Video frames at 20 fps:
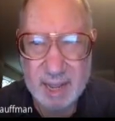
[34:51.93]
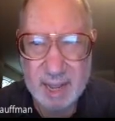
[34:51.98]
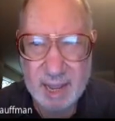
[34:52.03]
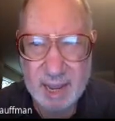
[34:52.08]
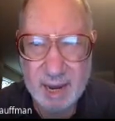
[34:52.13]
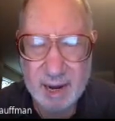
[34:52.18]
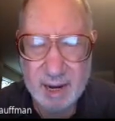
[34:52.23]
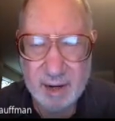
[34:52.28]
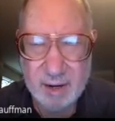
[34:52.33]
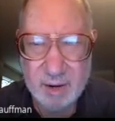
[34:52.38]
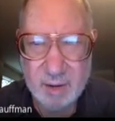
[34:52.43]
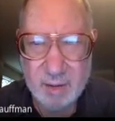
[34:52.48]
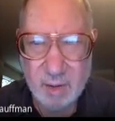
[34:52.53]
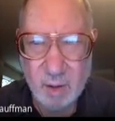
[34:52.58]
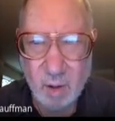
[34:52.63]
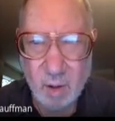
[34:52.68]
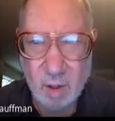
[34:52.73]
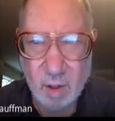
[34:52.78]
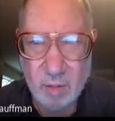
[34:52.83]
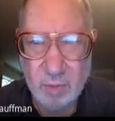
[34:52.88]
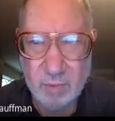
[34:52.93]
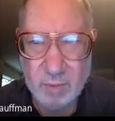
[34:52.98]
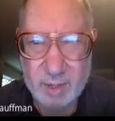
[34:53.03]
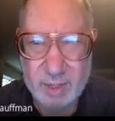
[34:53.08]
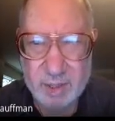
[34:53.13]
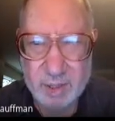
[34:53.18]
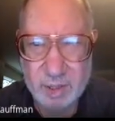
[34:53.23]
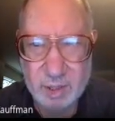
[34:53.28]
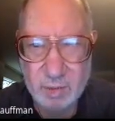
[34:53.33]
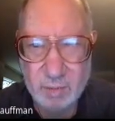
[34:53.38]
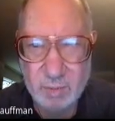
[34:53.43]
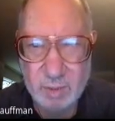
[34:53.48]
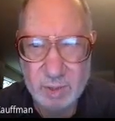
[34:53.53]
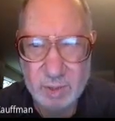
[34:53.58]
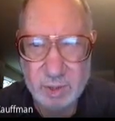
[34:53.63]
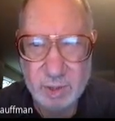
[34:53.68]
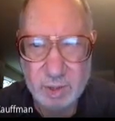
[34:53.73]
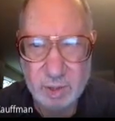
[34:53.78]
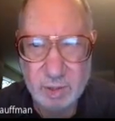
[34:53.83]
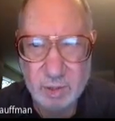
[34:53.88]
And all the rest of the
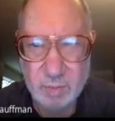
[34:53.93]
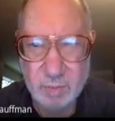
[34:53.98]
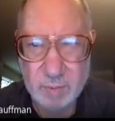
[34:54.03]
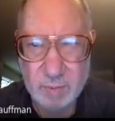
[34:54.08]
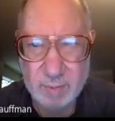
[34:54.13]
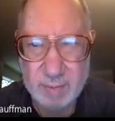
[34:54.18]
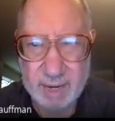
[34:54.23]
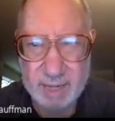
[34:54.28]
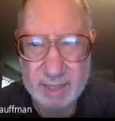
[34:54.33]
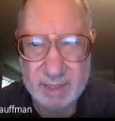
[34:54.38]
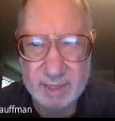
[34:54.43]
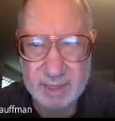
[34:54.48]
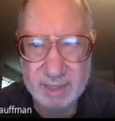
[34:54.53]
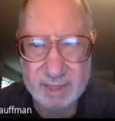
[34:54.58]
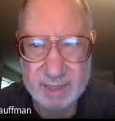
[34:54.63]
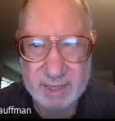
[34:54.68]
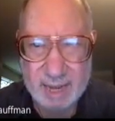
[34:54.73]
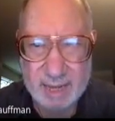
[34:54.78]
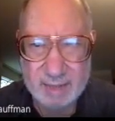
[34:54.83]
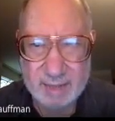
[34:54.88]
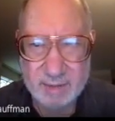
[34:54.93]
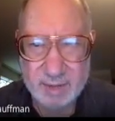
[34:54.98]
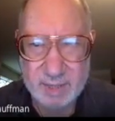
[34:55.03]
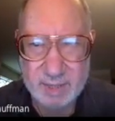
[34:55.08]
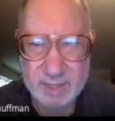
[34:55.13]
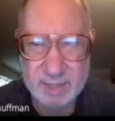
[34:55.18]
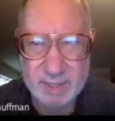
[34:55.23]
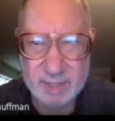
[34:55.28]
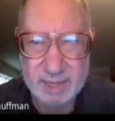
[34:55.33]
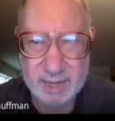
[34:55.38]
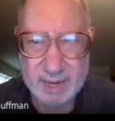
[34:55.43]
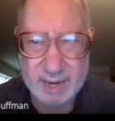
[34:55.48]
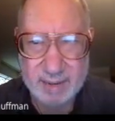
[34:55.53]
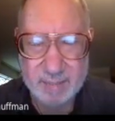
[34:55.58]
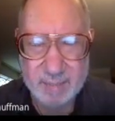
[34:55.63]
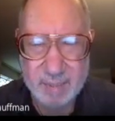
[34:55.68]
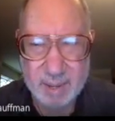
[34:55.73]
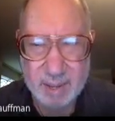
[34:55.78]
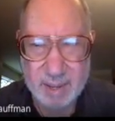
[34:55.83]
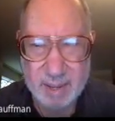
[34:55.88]
Wilson loop remains exactly the
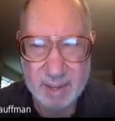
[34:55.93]
same.